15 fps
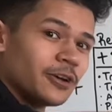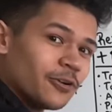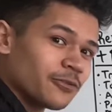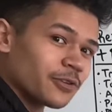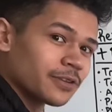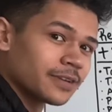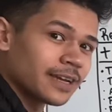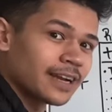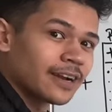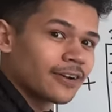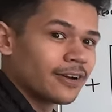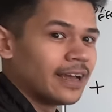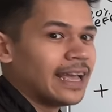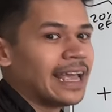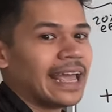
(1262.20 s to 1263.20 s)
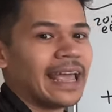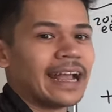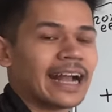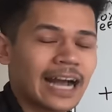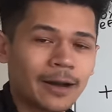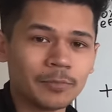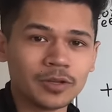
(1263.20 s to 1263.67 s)
over there
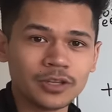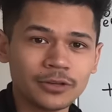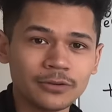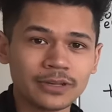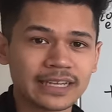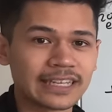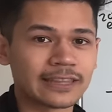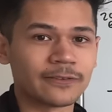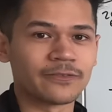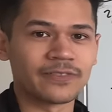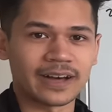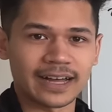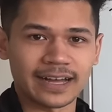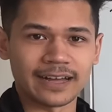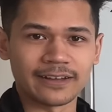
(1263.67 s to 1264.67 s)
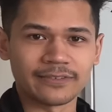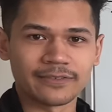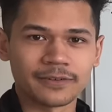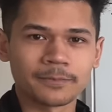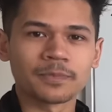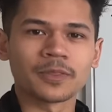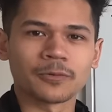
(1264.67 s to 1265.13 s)
and come to you to get the five,
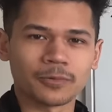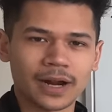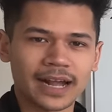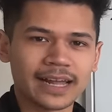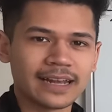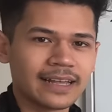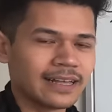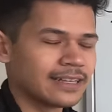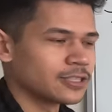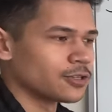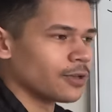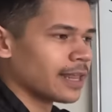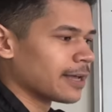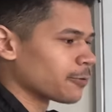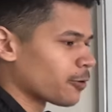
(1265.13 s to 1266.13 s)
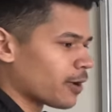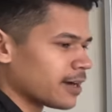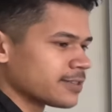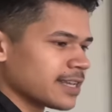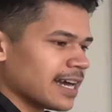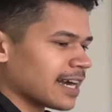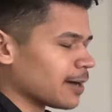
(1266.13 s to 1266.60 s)
right? So that
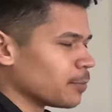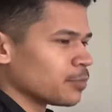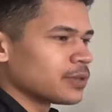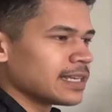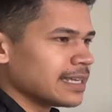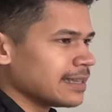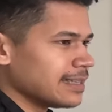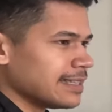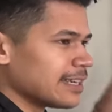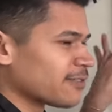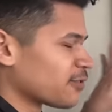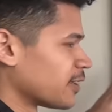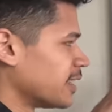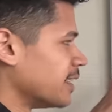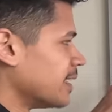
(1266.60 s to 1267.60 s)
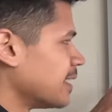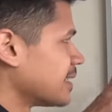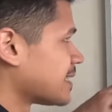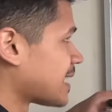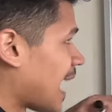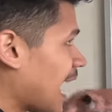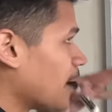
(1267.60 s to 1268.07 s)
requires a completely different
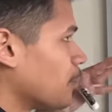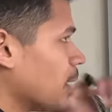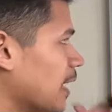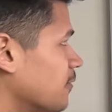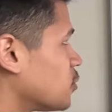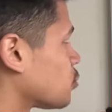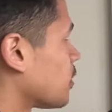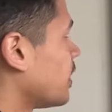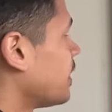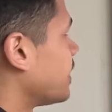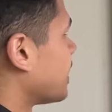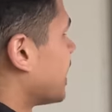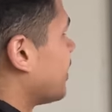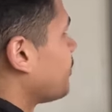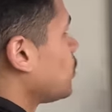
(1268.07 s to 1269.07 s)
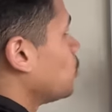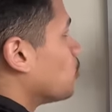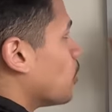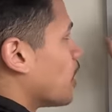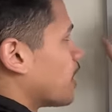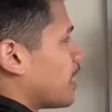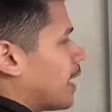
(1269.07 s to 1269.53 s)
type of training if you
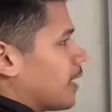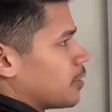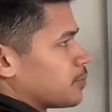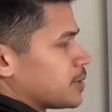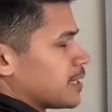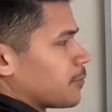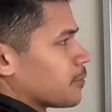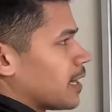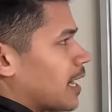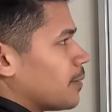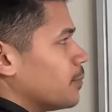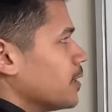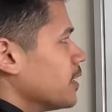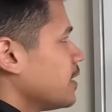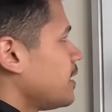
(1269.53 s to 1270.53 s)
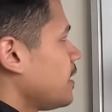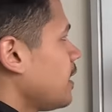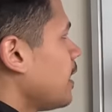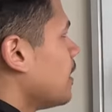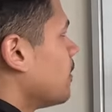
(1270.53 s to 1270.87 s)
want 100% reliability.